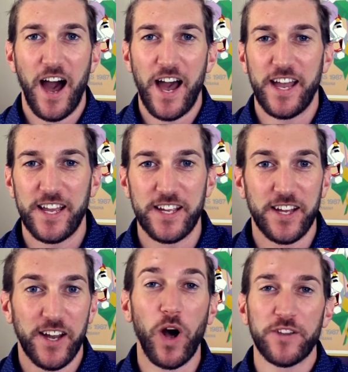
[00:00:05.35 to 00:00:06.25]
I
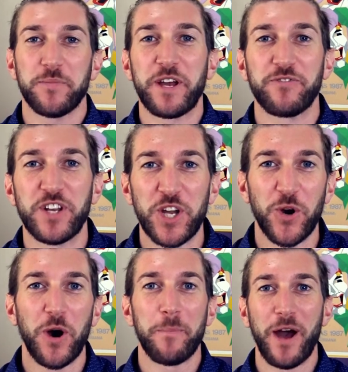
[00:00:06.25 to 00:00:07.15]
wanted to make a
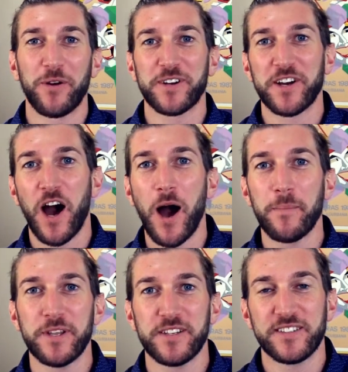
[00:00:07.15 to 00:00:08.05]
video about
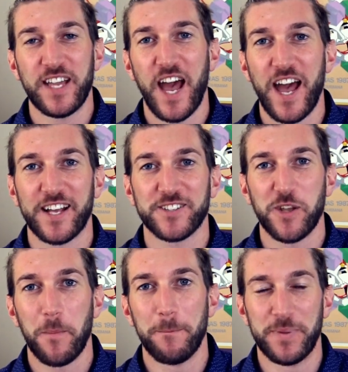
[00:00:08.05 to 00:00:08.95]
common tax
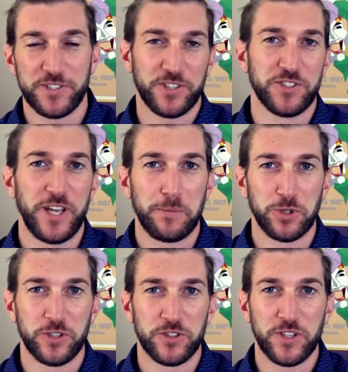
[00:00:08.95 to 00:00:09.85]

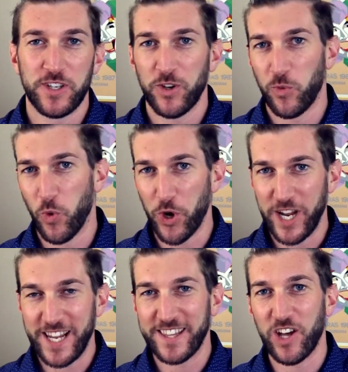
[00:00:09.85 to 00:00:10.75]
misconceptions. We're
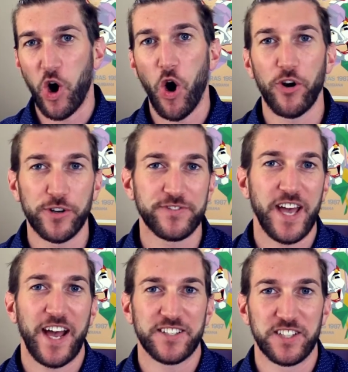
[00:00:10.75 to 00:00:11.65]
in the heart of
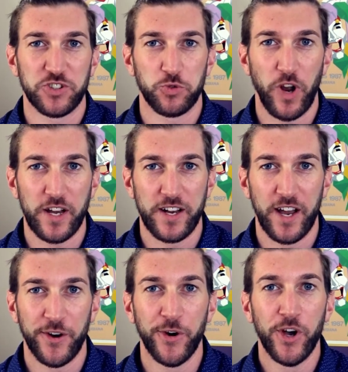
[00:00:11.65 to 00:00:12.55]
tax season right
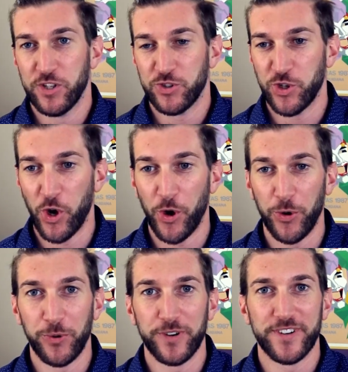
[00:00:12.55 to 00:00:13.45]
now,
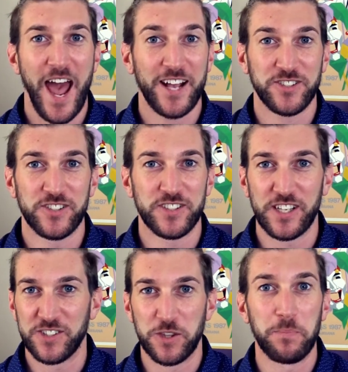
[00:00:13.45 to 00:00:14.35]
so taxes
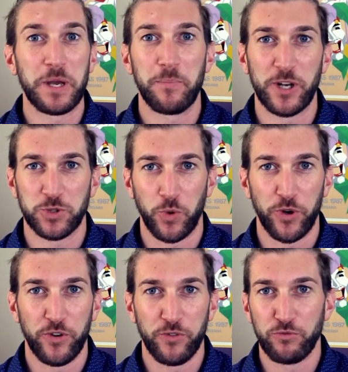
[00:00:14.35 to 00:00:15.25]
is the big
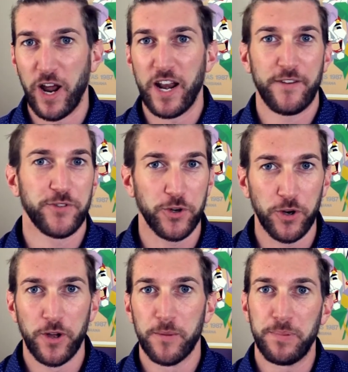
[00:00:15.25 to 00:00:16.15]
buzzword. Right
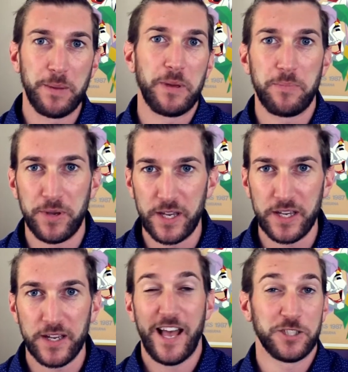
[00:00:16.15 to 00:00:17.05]
after
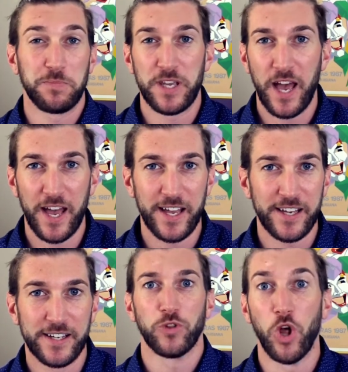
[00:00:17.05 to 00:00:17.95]
PPP, SBA,
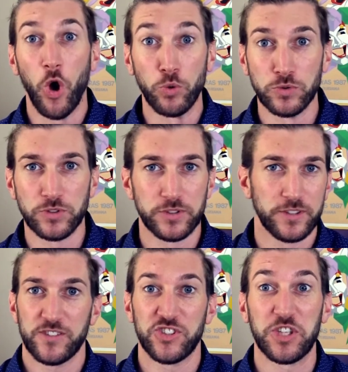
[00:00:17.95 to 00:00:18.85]
loans,
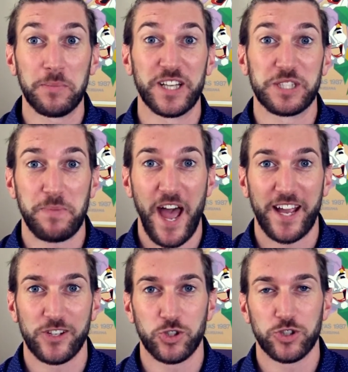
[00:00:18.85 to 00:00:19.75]
stimulus package.